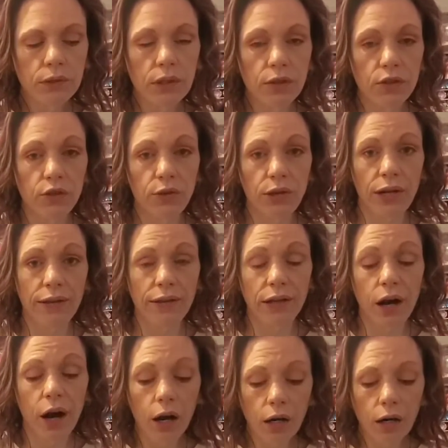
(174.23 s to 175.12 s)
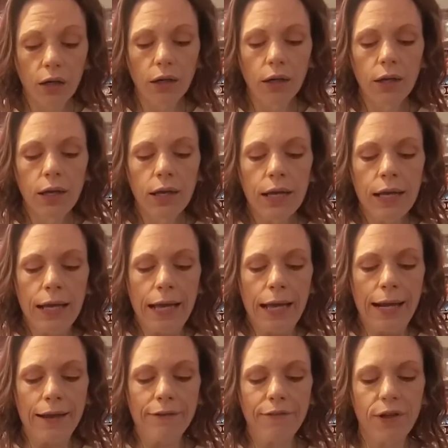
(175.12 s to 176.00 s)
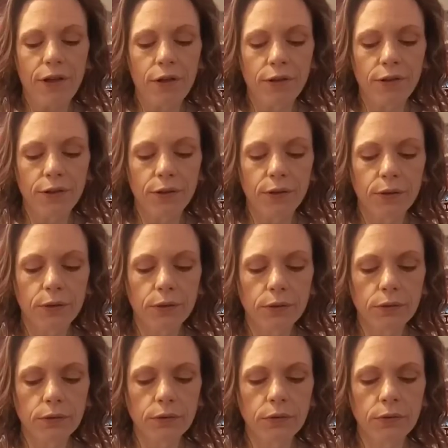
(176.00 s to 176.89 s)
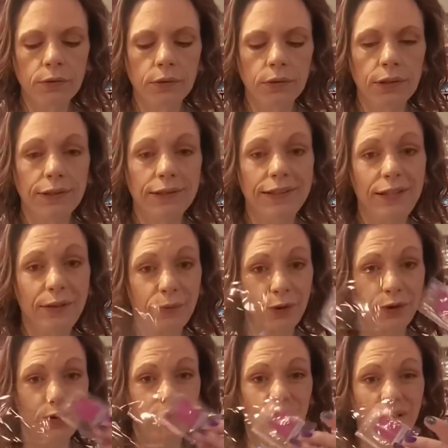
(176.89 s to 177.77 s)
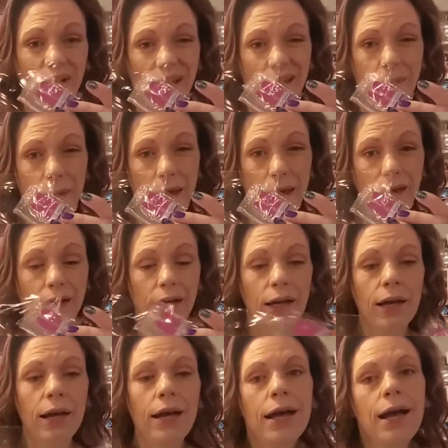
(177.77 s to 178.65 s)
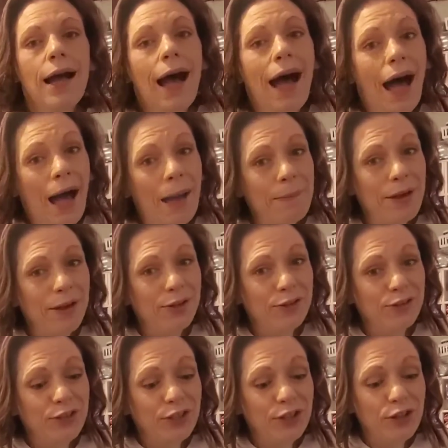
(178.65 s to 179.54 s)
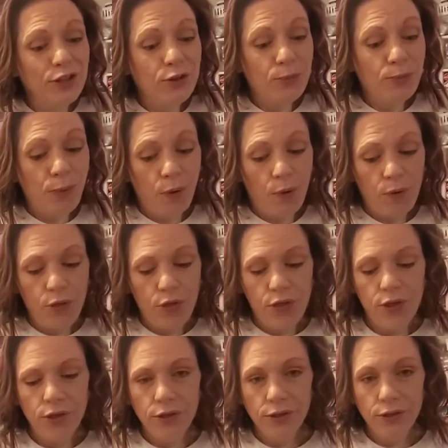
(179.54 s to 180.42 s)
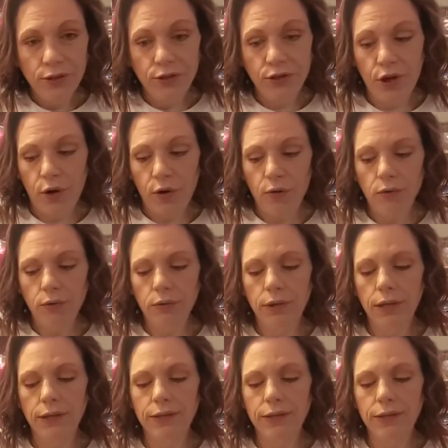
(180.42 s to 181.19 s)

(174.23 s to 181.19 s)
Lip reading: do it on the card, and I've also seen it where you do it in the bag. I'm actually going to do both. So I